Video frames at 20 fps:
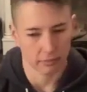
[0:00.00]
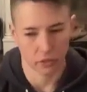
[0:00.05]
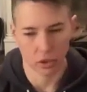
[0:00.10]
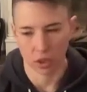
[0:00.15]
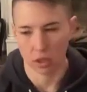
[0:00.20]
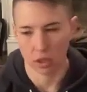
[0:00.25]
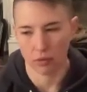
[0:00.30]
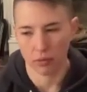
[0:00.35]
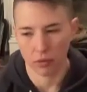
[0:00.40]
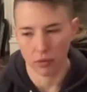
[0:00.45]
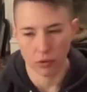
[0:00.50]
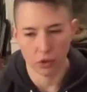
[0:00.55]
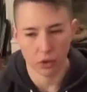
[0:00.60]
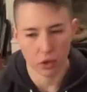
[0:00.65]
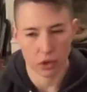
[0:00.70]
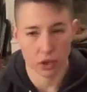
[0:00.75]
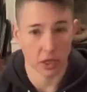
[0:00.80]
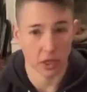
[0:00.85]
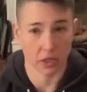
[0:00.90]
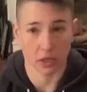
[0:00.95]
you know, if you feel
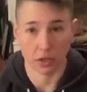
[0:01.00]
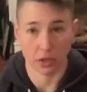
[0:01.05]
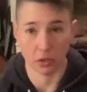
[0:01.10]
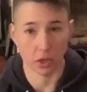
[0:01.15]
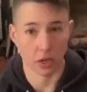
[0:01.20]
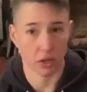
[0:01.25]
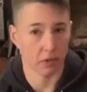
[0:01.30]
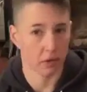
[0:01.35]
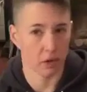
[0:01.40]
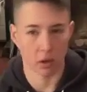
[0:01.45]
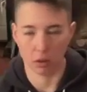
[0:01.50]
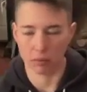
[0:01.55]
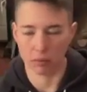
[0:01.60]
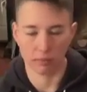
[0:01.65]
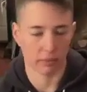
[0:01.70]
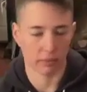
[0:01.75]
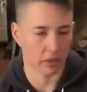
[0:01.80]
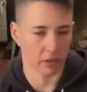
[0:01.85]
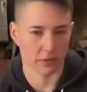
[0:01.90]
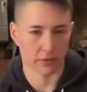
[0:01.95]
your chest, great. If you
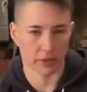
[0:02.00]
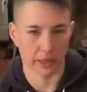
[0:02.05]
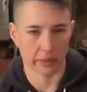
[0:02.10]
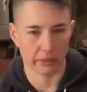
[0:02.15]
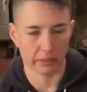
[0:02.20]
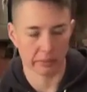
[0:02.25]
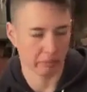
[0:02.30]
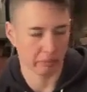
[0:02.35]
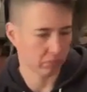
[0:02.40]
don't, that's fine.